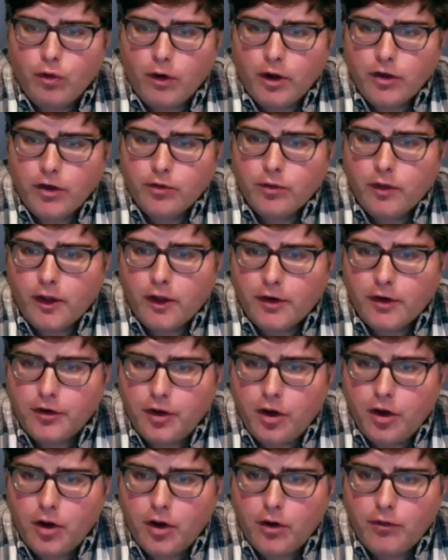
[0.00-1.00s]
Torres would like
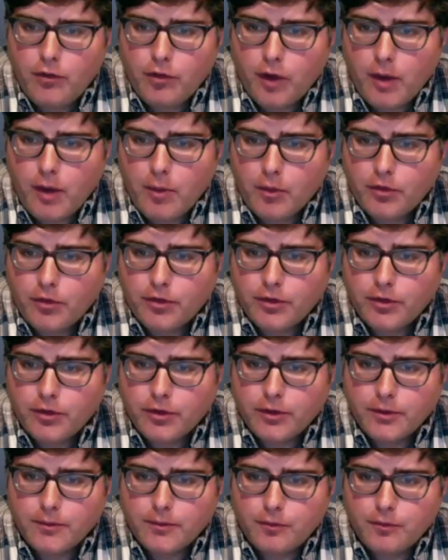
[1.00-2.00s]
to know if you're able
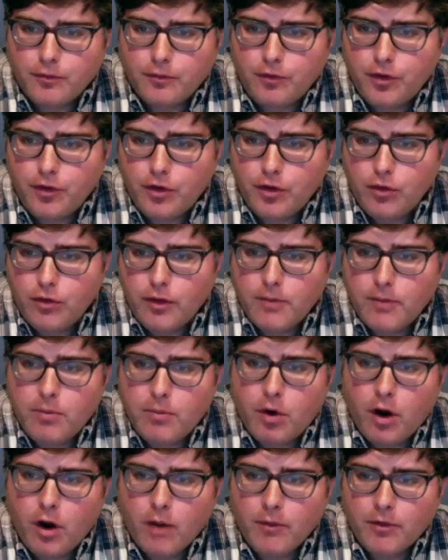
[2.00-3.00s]
to view the
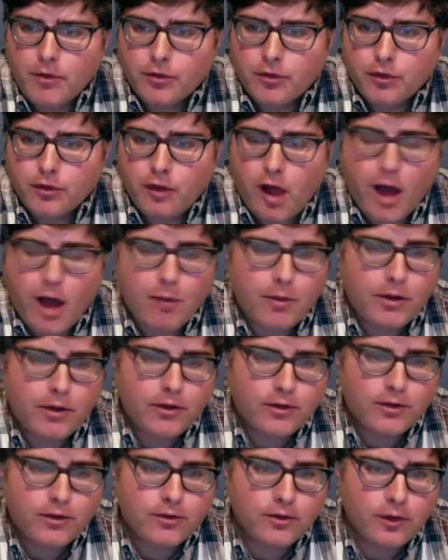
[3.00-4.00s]
apartments or
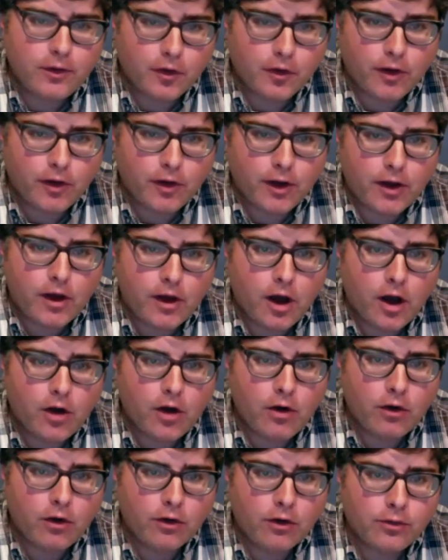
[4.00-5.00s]
lobbies on the Grand
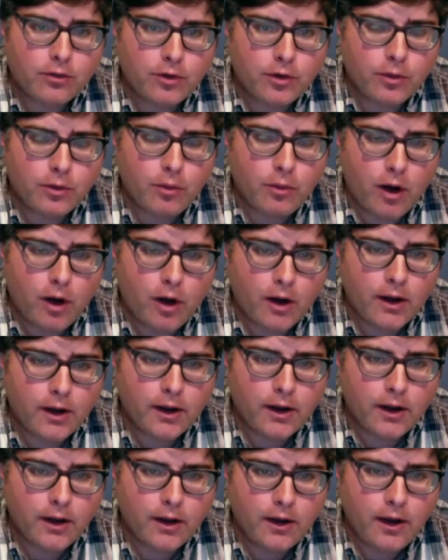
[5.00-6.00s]
Concourse when you're
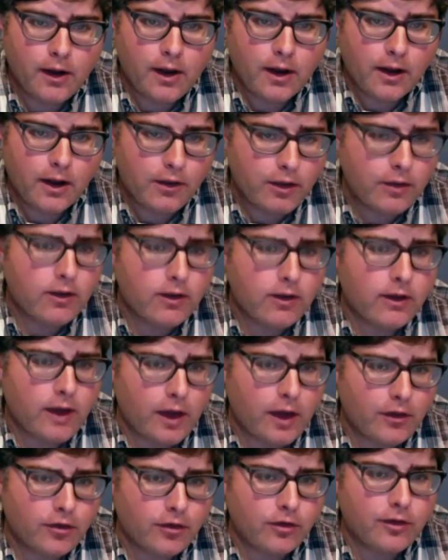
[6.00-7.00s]
walking. And I think
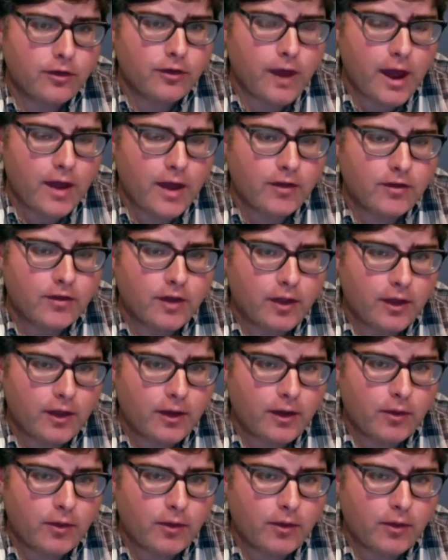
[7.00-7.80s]
the answer is yes.